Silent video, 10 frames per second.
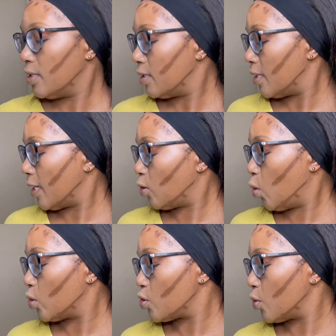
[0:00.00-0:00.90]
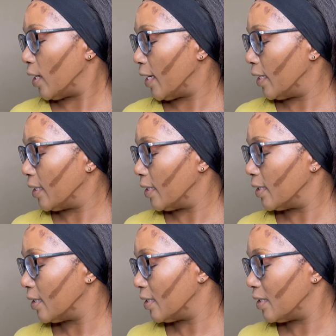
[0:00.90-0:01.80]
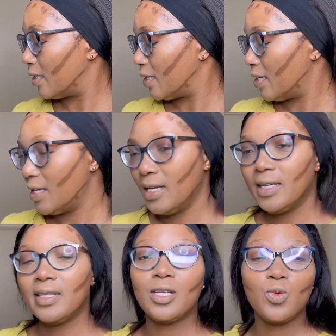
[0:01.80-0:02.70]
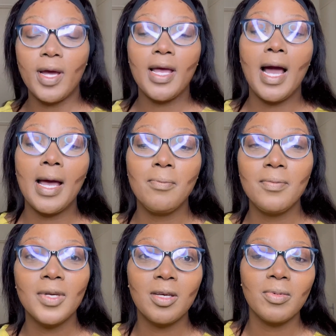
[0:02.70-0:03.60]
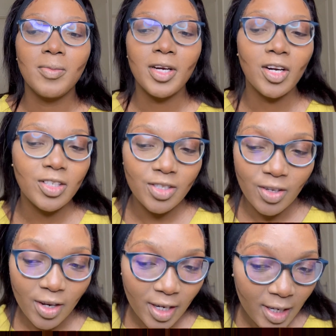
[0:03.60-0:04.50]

that contour line. That's why I'm keeping my glasses on.